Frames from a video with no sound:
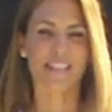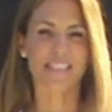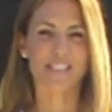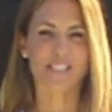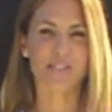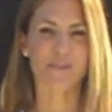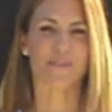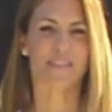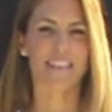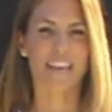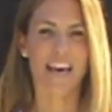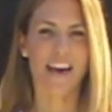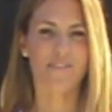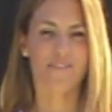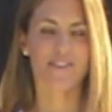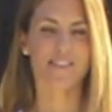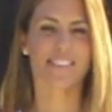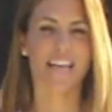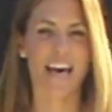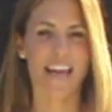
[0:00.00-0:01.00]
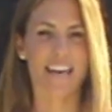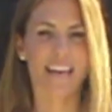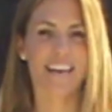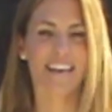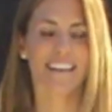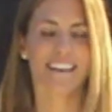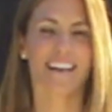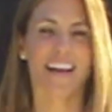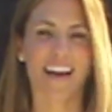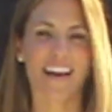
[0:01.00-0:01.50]
Let's do it again for 10,
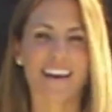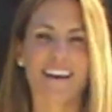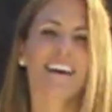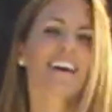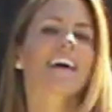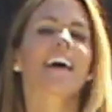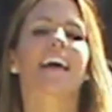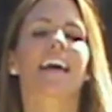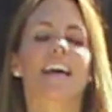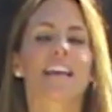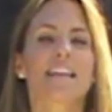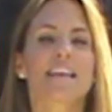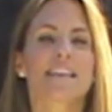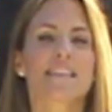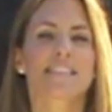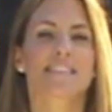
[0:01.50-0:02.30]
9, 8,